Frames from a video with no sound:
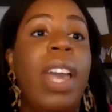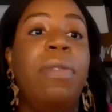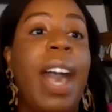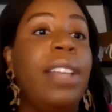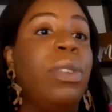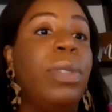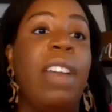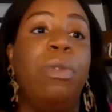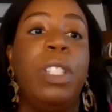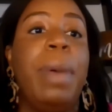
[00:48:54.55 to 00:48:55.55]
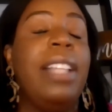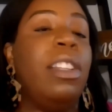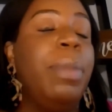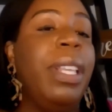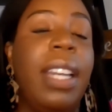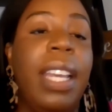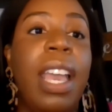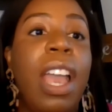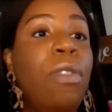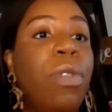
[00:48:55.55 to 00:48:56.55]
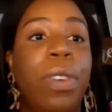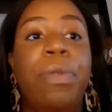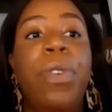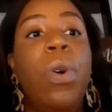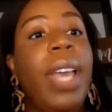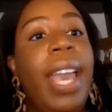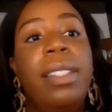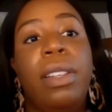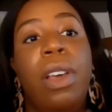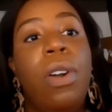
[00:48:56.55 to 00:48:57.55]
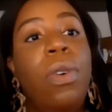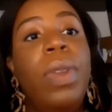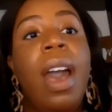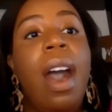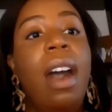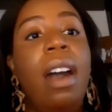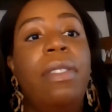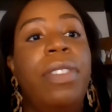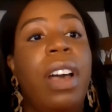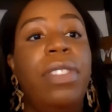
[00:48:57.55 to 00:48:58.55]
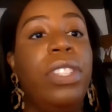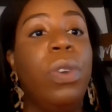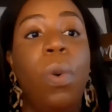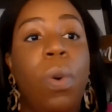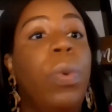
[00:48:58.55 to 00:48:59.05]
advisors have responsibility for the full caseload of the school.